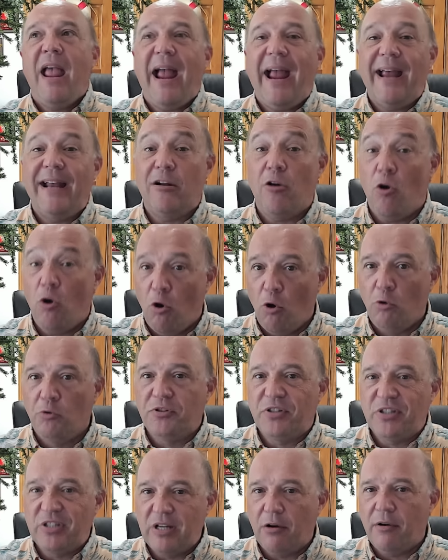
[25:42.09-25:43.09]
and a
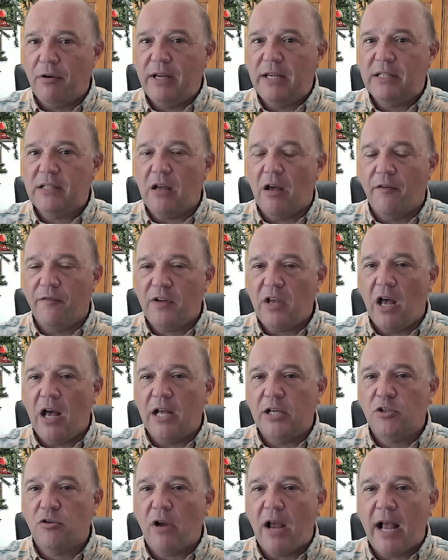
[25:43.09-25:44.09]
whole series of
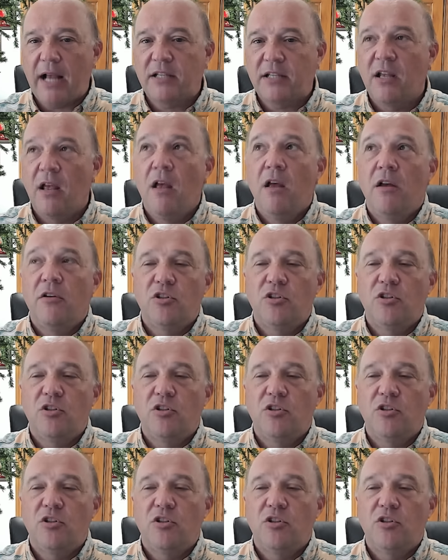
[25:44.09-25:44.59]
contracts